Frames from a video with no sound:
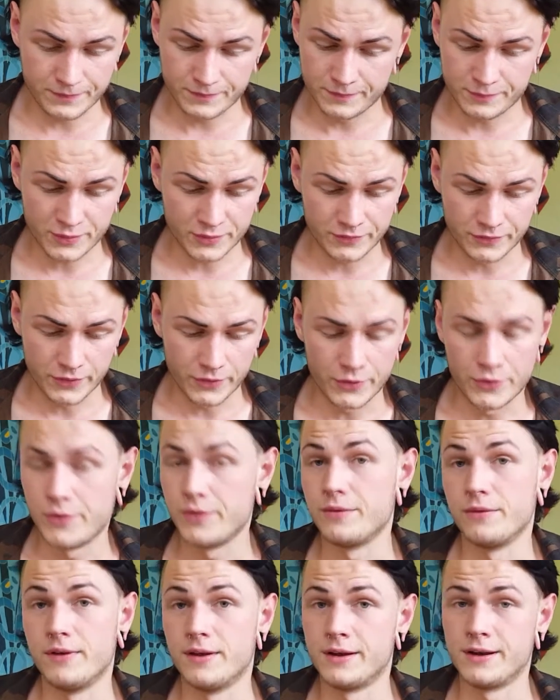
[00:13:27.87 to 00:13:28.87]

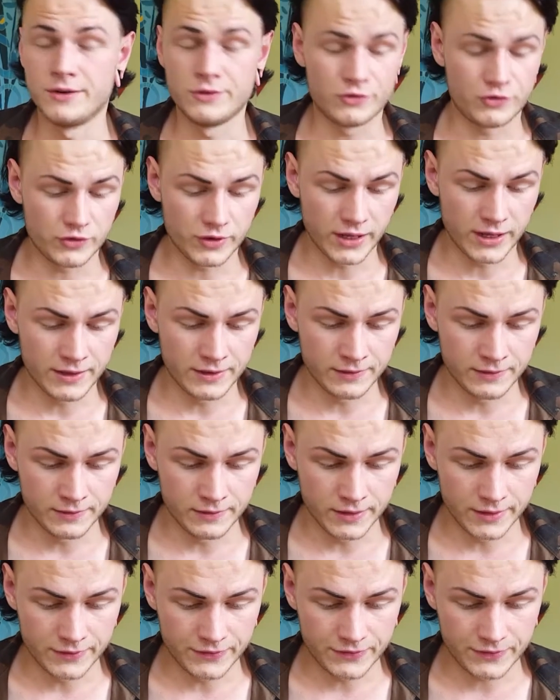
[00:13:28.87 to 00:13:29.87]
preferred litage, and
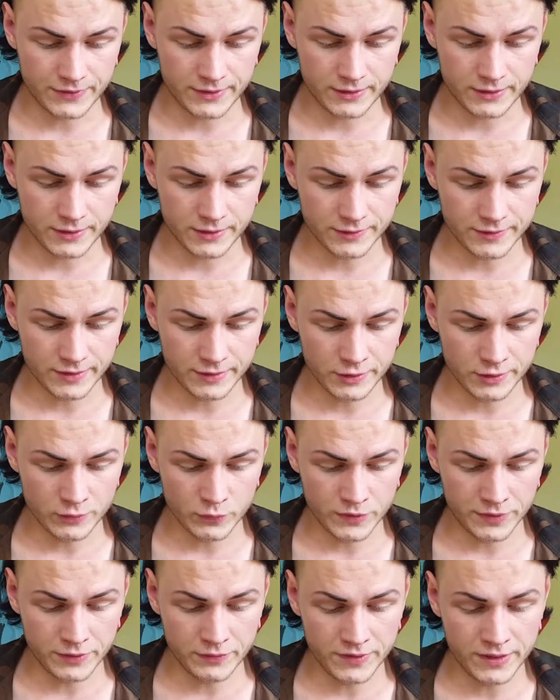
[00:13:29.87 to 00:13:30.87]
let's continue on
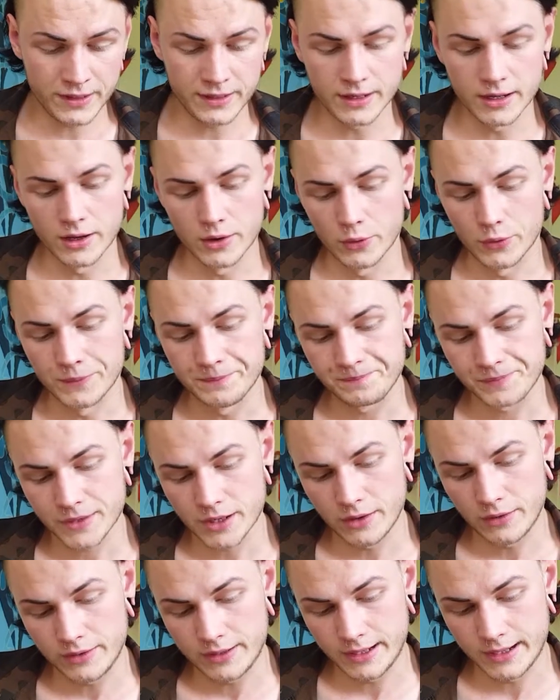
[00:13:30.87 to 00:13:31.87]
with the video.
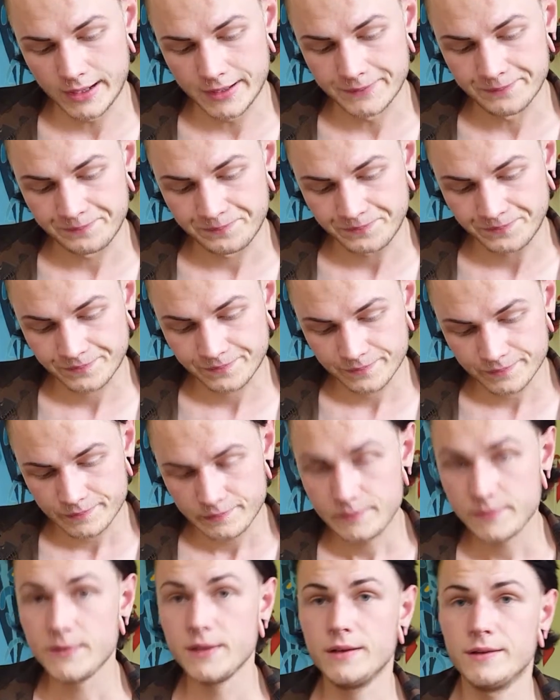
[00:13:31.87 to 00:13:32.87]
Okay,
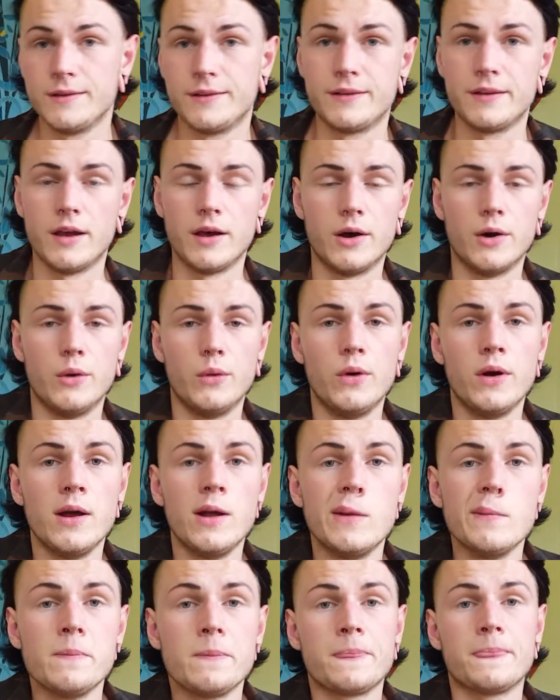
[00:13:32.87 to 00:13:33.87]
so
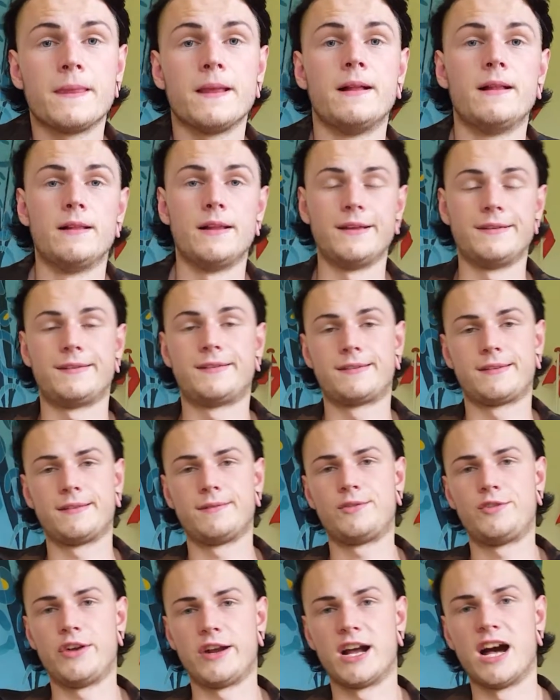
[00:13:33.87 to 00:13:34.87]
let's
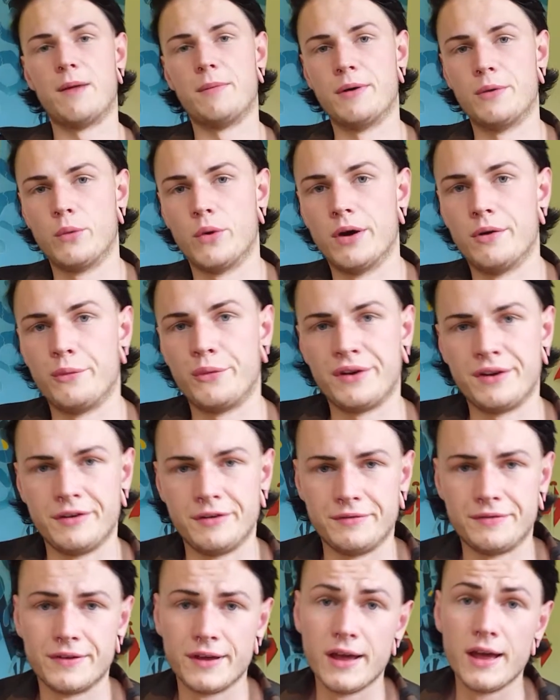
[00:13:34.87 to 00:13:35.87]
check out on what
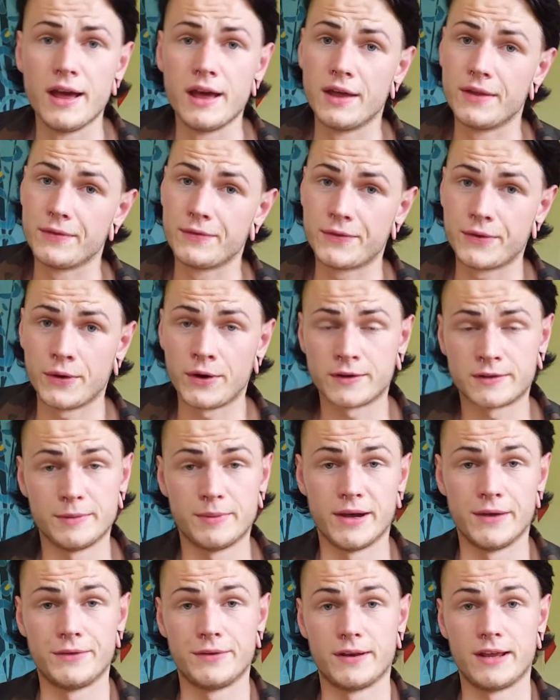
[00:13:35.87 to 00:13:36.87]
we've talked
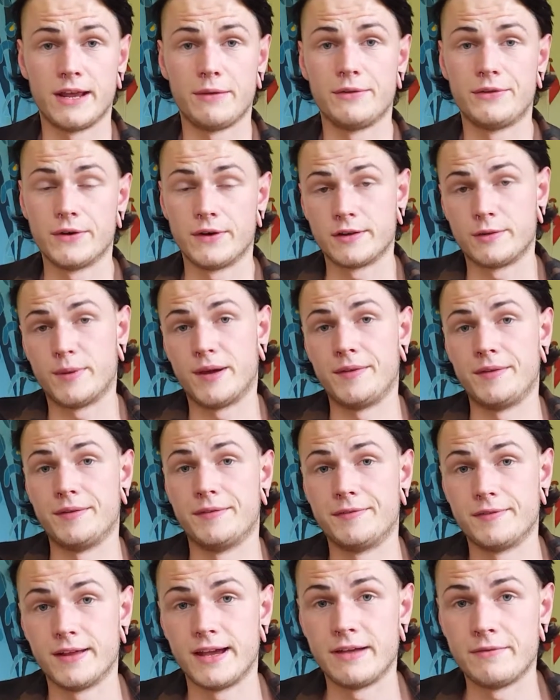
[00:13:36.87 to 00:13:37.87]
about today. We talked about the
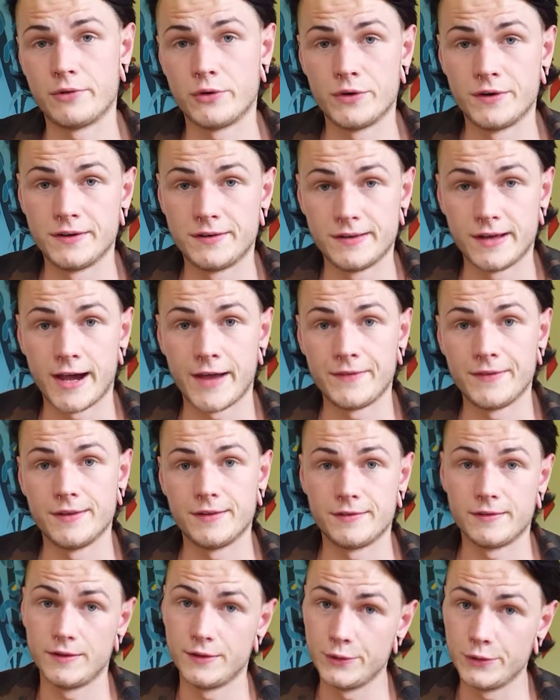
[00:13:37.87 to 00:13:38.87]
flavor, the
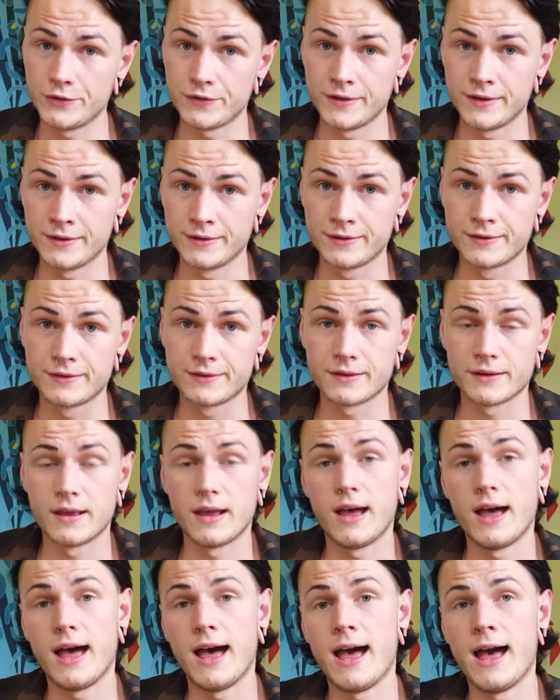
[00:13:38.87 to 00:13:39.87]
tightness, looseness,
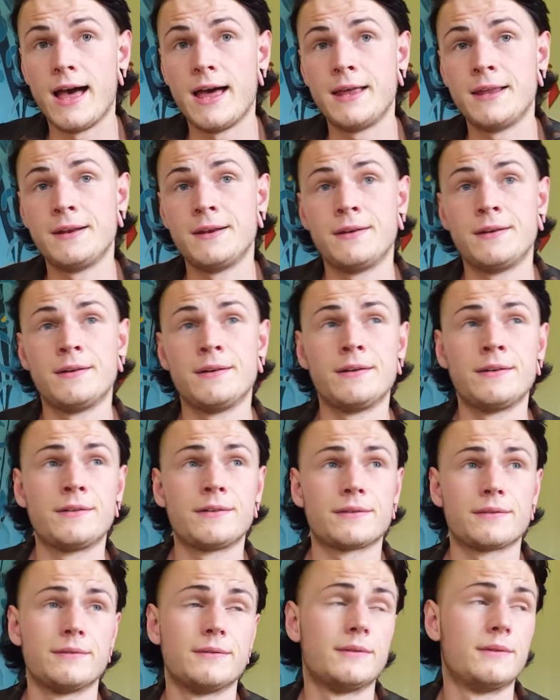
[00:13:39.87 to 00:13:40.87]

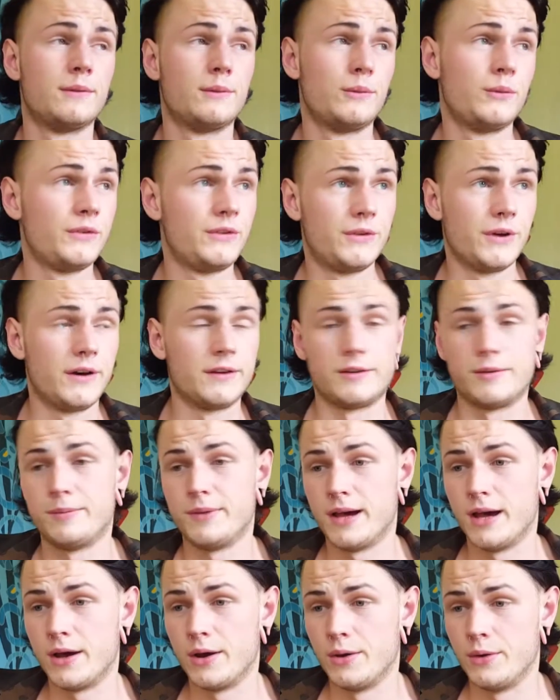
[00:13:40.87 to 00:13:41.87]
and we talked
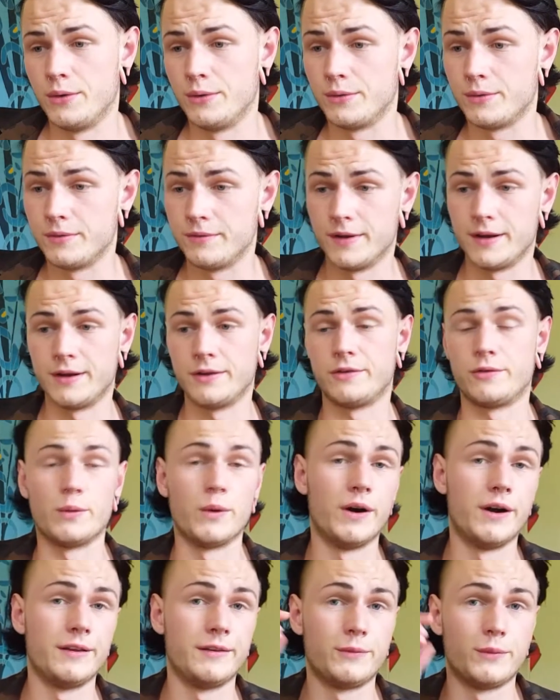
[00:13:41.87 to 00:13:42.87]
about litage
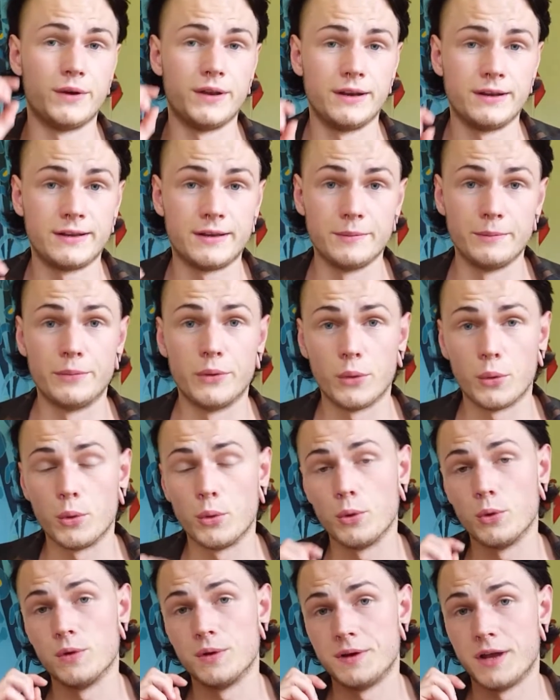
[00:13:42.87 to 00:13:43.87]
wise, what it can
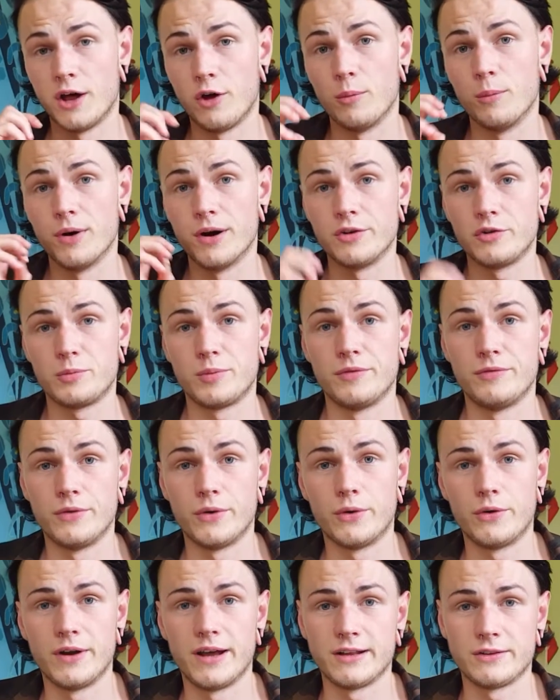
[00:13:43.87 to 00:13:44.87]
pull and how much
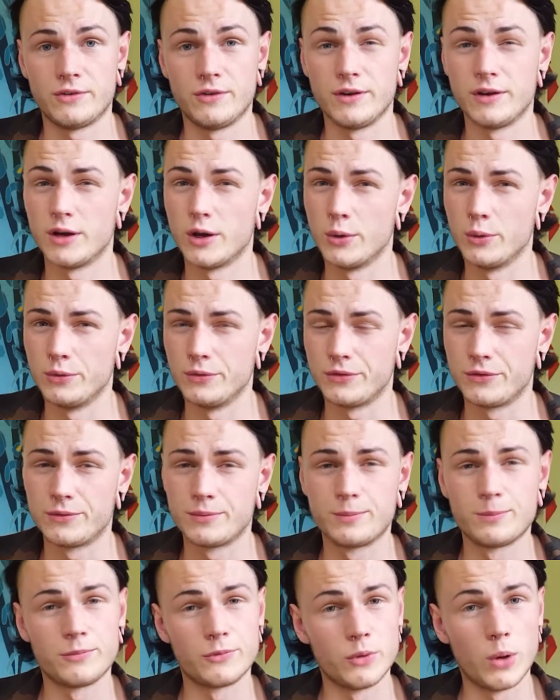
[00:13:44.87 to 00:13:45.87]
before it actually
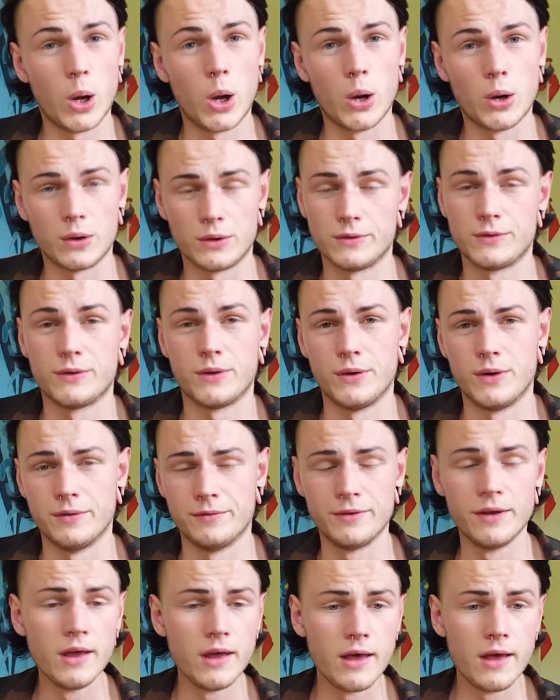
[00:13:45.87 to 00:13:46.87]
goes wrong, sort
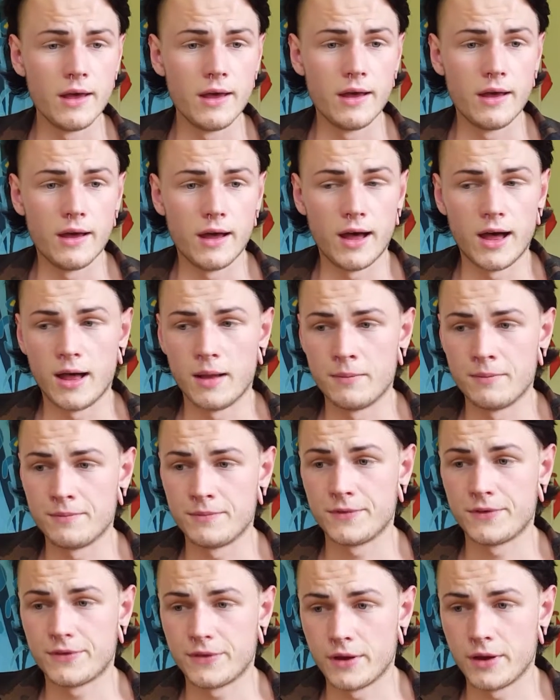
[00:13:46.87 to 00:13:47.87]
of.
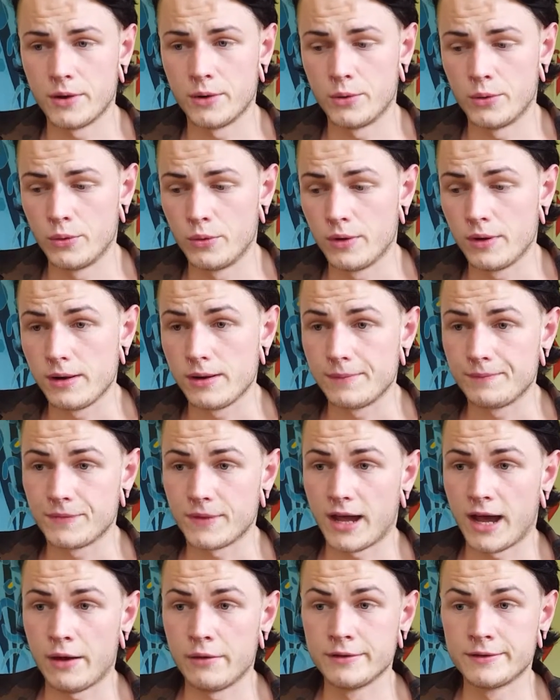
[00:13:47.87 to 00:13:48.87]
So
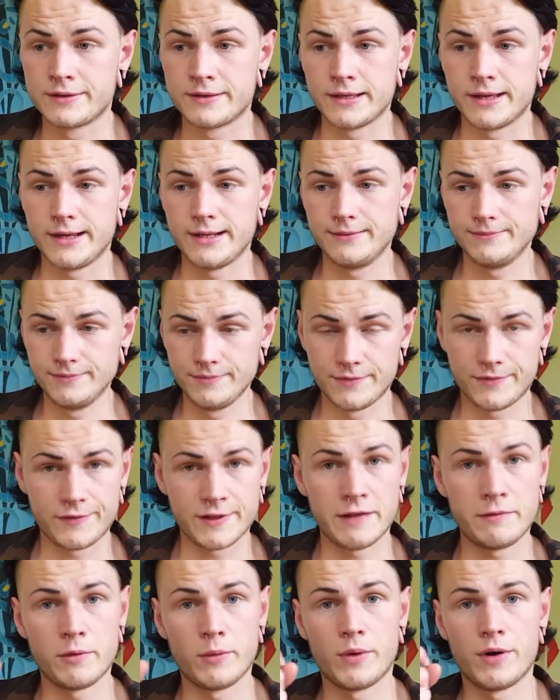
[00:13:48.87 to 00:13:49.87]
I would say
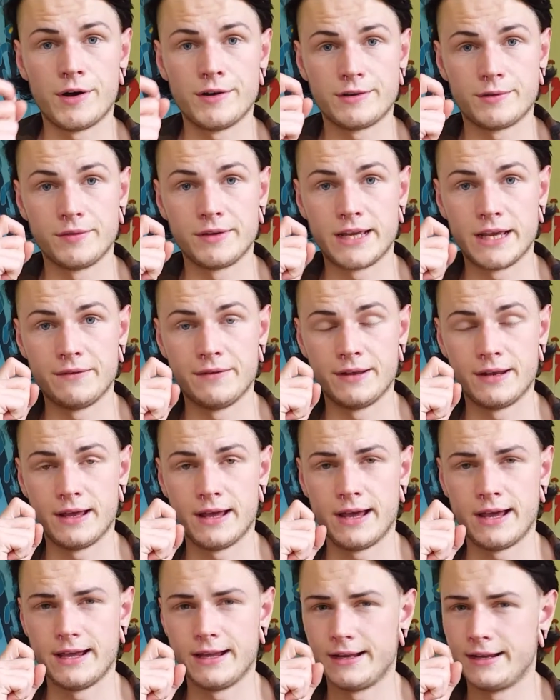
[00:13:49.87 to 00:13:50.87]
flavor wise, I would give it
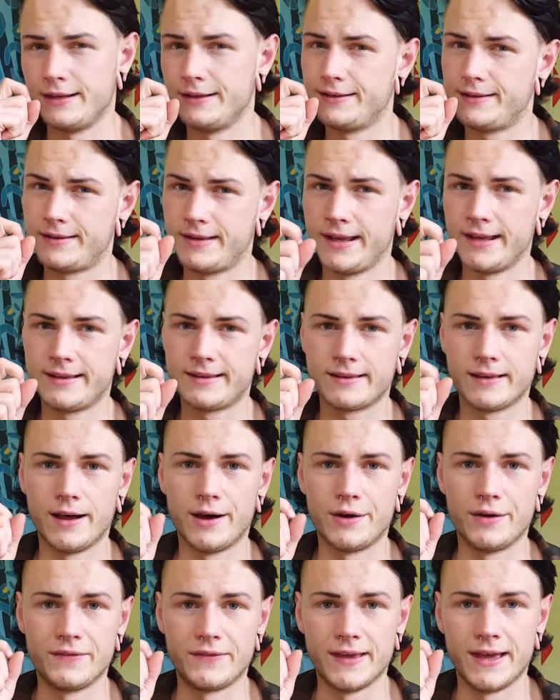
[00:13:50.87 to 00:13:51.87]
a 6
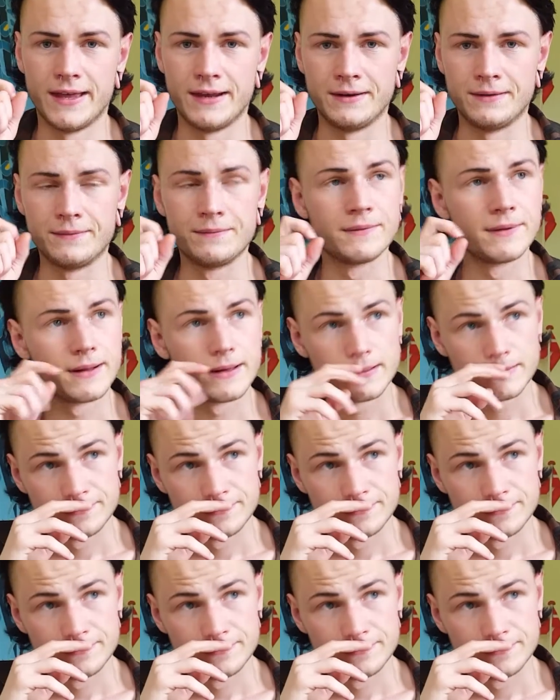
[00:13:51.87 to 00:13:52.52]
out of 10.